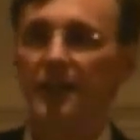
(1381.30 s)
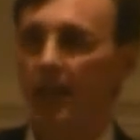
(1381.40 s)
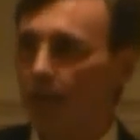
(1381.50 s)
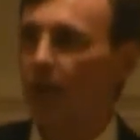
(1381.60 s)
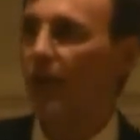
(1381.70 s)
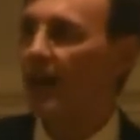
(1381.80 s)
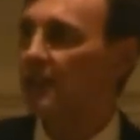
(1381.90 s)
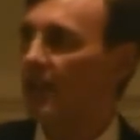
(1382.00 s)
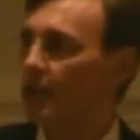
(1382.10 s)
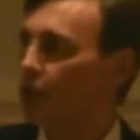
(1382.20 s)

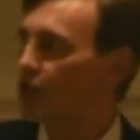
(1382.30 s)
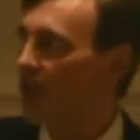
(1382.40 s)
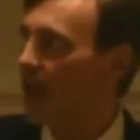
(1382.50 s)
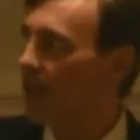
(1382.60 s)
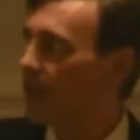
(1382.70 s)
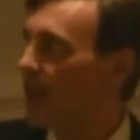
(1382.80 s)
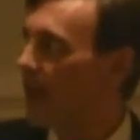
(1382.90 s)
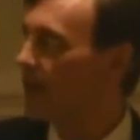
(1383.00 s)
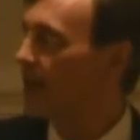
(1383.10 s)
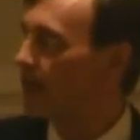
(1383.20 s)
Democrats understand
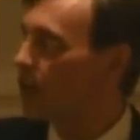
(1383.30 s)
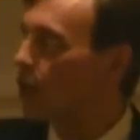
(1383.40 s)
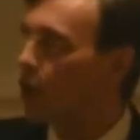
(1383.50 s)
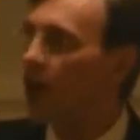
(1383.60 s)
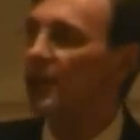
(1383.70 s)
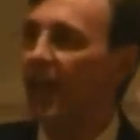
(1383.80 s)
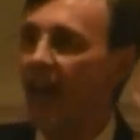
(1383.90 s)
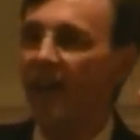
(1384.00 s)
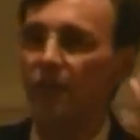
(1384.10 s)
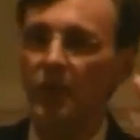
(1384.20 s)
that if you're going to
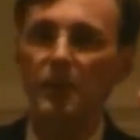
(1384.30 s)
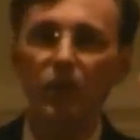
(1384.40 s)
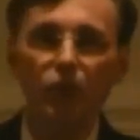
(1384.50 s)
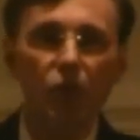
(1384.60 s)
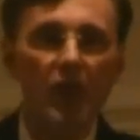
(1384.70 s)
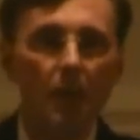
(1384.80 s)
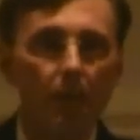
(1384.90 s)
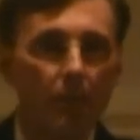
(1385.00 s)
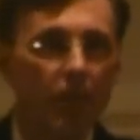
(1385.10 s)
have people doing